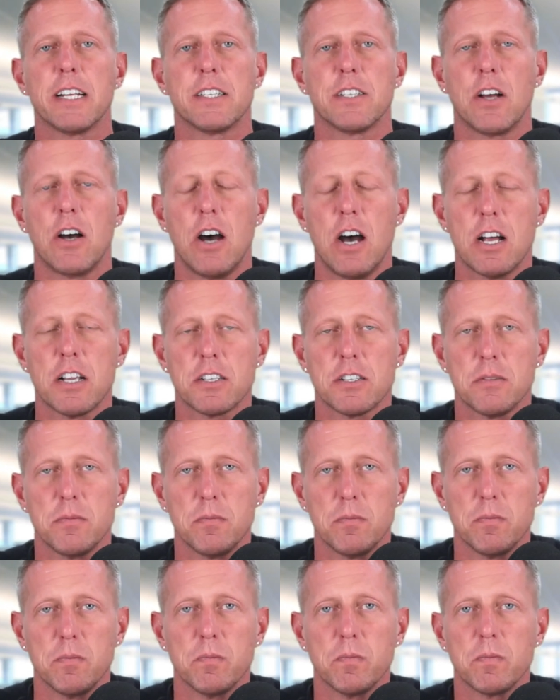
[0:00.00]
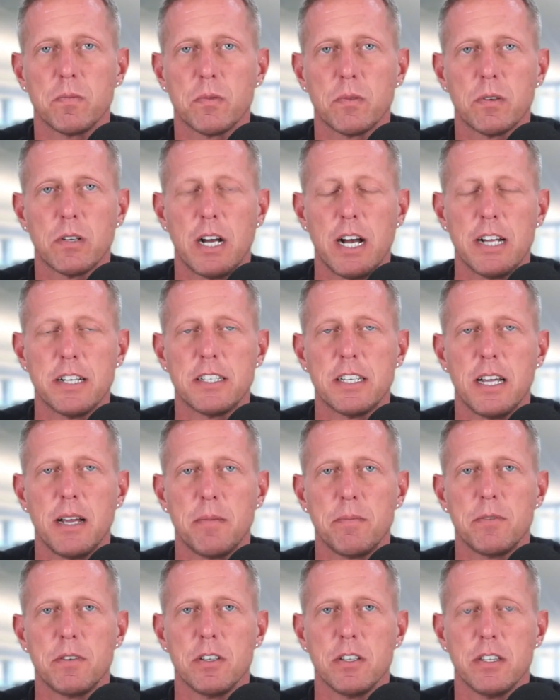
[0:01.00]
It's an awesome
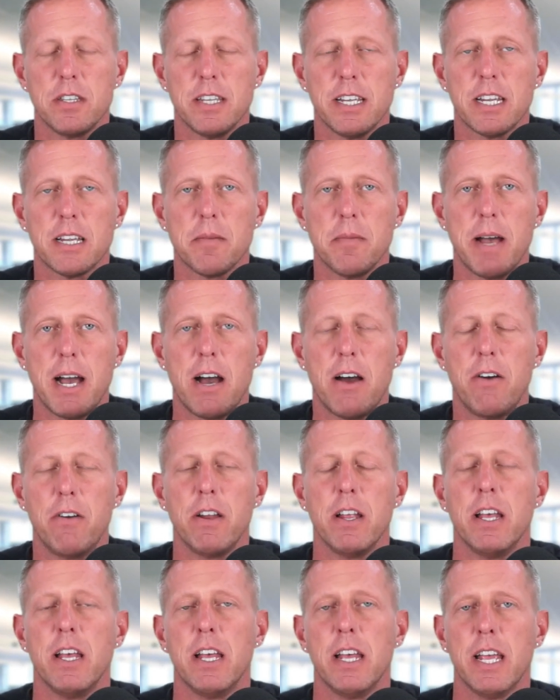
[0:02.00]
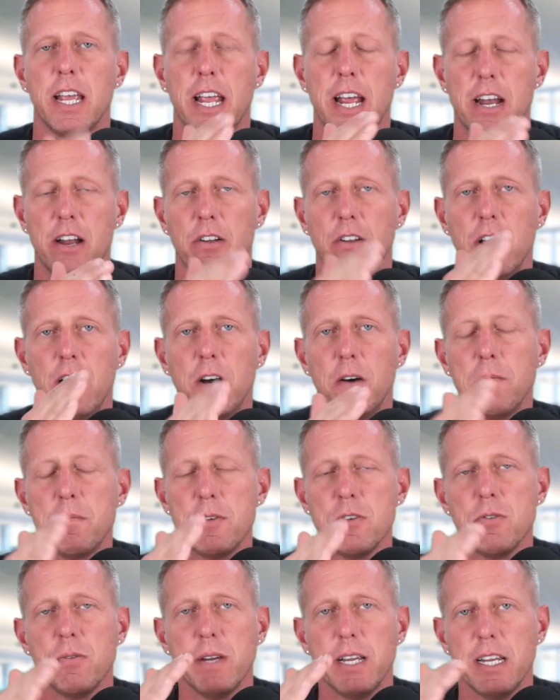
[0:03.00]
concept to think about, and it'll
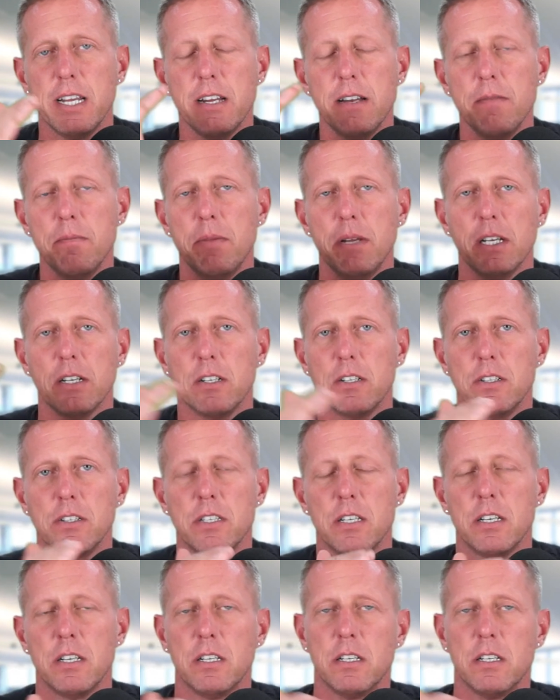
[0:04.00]
help you infill